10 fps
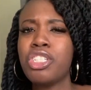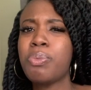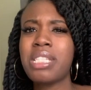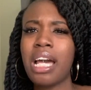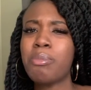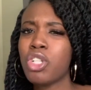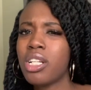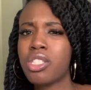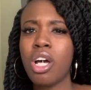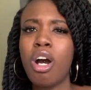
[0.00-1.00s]
And she was like, "I'm
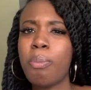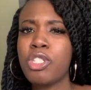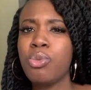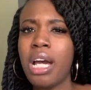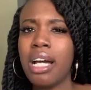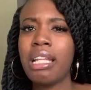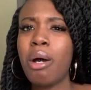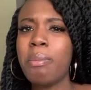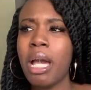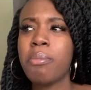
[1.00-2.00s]
trying to talk, but you're not allowing me.